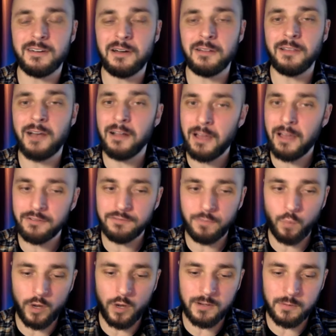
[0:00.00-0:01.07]
lot of
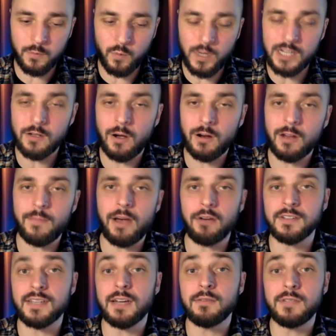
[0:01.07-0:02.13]
what we talk about
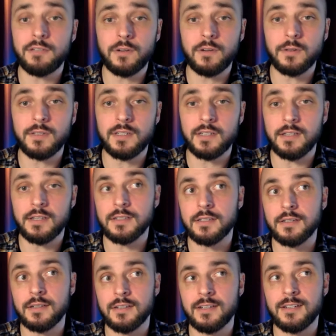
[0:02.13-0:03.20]
is how difficult it
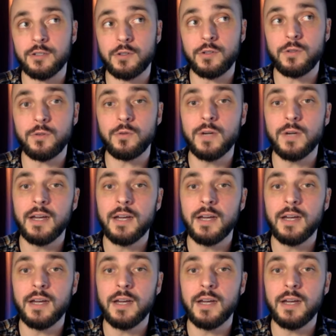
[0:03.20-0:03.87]
is to